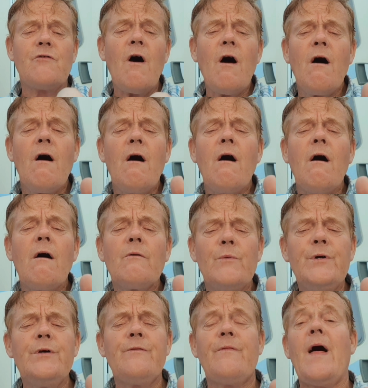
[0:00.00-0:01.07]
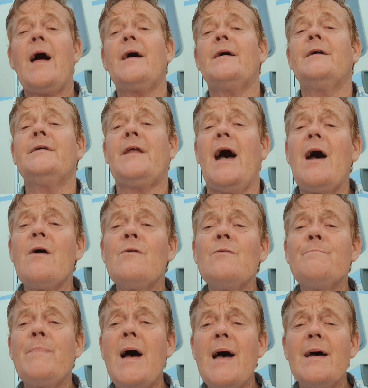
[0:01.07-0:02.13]
wrong with that?
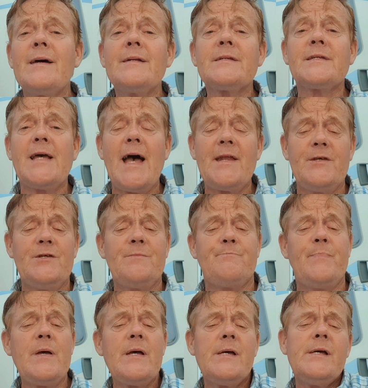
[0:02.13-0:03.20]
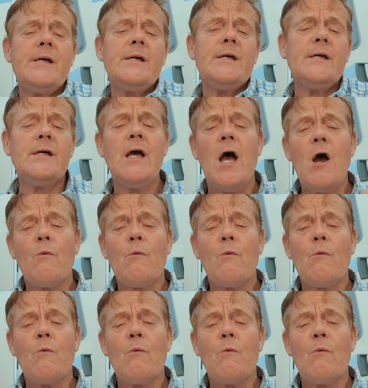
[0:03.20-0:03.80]
How bad can it be?